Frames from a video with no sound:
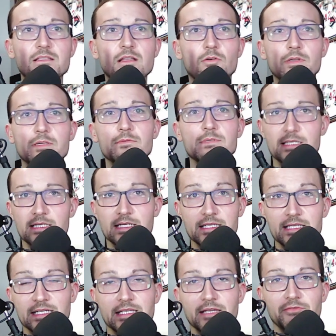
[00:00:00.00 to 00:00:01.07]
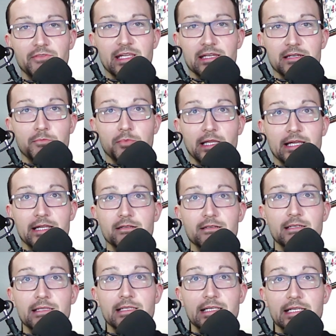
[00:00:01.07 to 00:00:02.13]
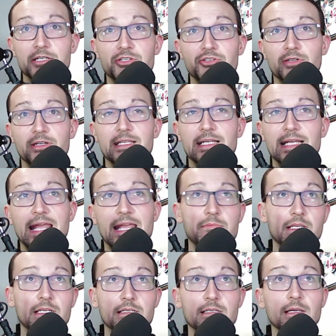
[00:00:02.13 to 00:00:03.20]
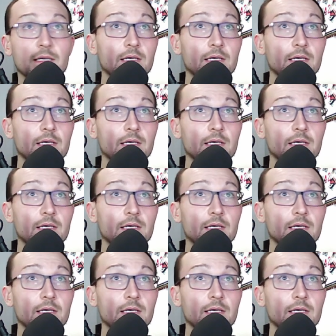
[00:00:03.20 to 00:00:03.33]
No, he was a significant player in the history of the game, and